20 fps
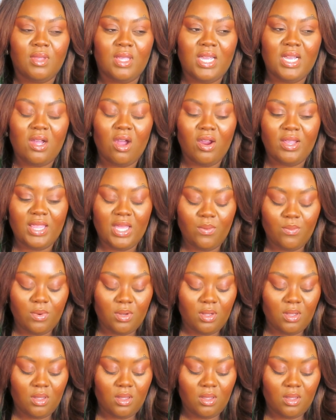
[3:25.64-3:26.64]
Yeah, are they
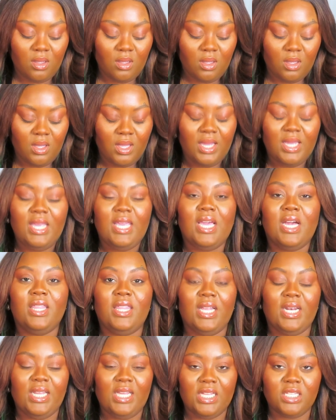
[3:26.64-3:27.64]
wood? Yeah,
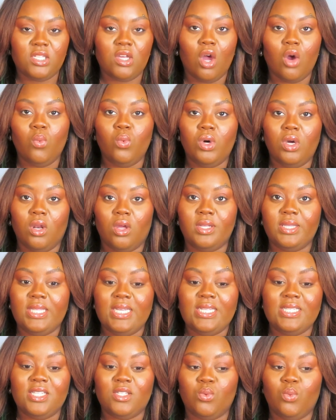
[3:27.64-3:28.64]
the lids are wood on
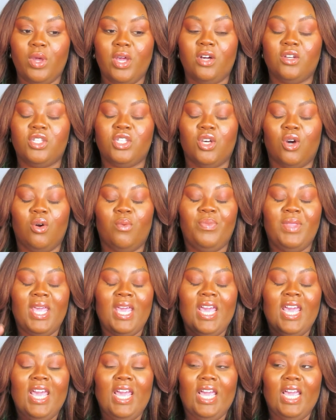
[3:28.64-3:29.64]
these as well. So
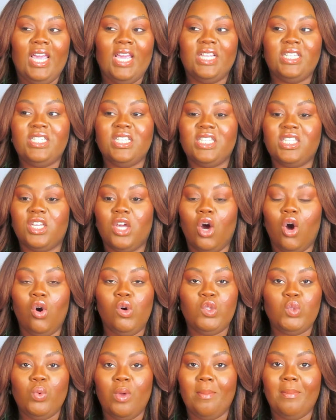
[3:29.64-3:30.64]
it just
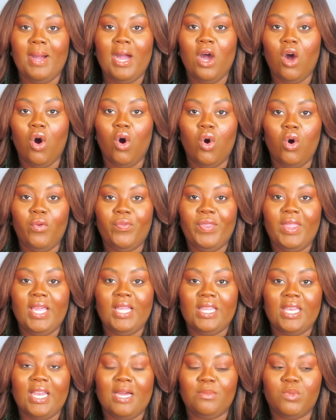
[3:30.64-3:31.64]
goes with my whole
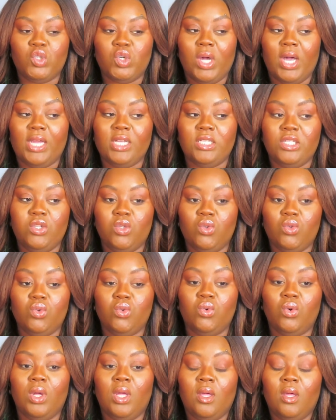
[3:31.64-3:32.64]
thing that I'm trying
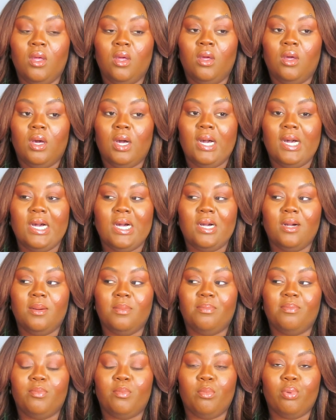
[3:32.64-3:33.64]
to
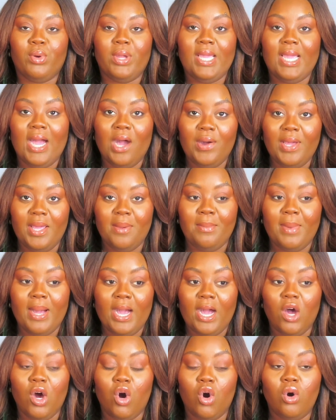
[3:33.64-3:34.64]
bring out in
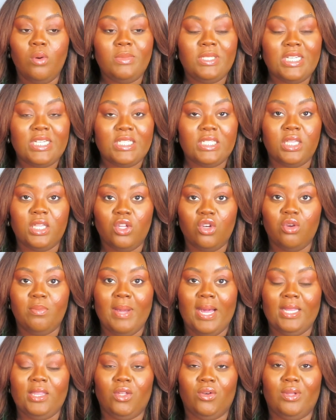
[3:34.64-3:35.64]
my home, just little
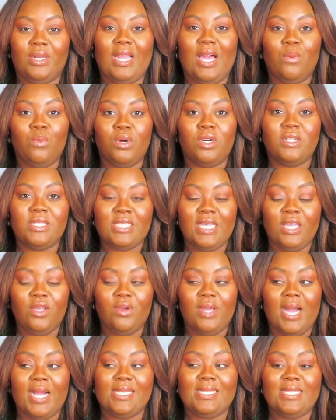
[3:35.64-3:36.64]
by little. And I will say, you
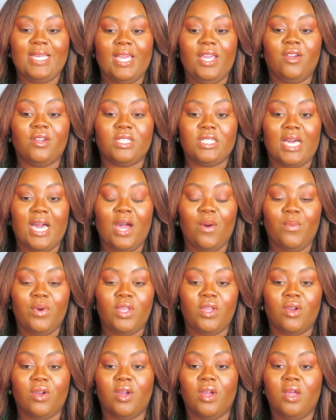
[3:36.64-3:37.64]
guys, take your time when
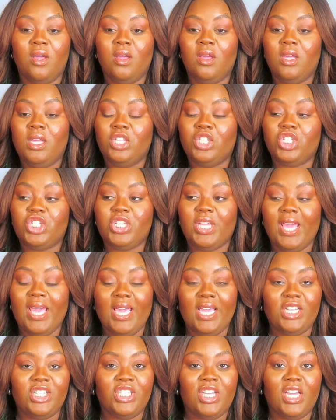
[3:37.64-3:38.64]
you're
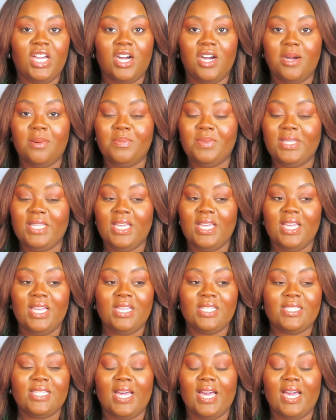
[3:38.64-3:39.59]
changing up things.